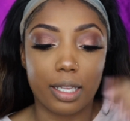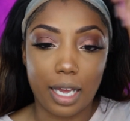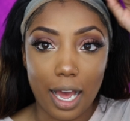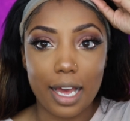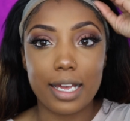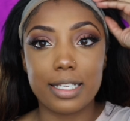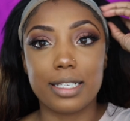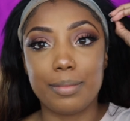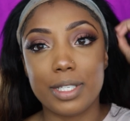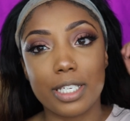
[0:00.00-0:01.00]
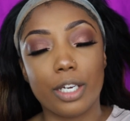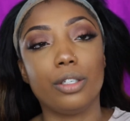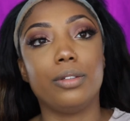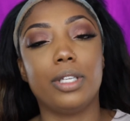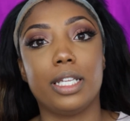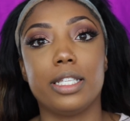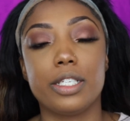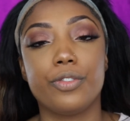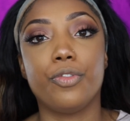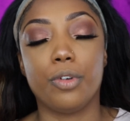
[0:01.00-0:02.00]
Guys, let me tell you that
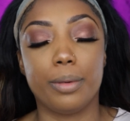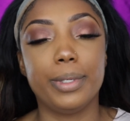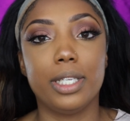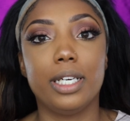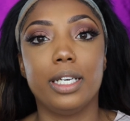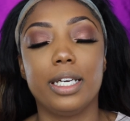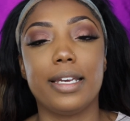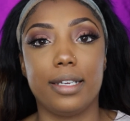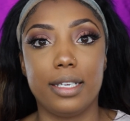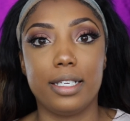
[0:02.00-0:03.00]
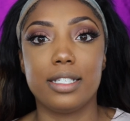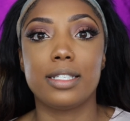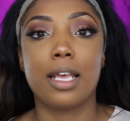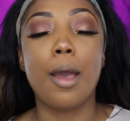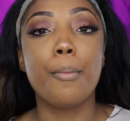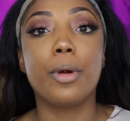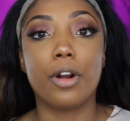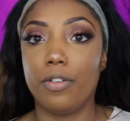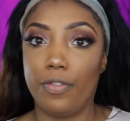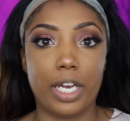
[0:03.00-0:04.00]
this formula is
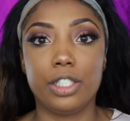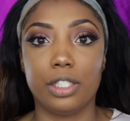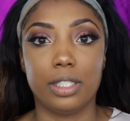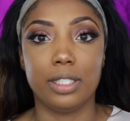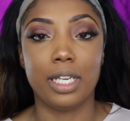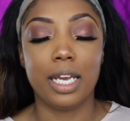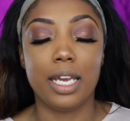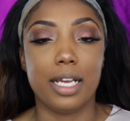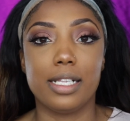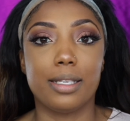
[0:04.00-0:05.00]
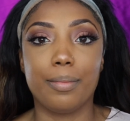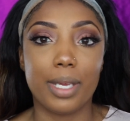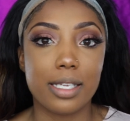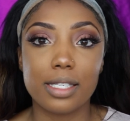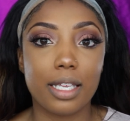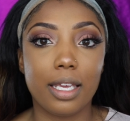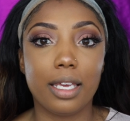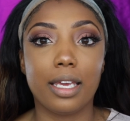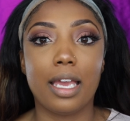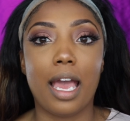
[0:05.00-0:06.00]
perfection. It's
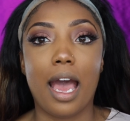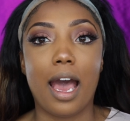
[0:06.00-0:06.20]
amazing.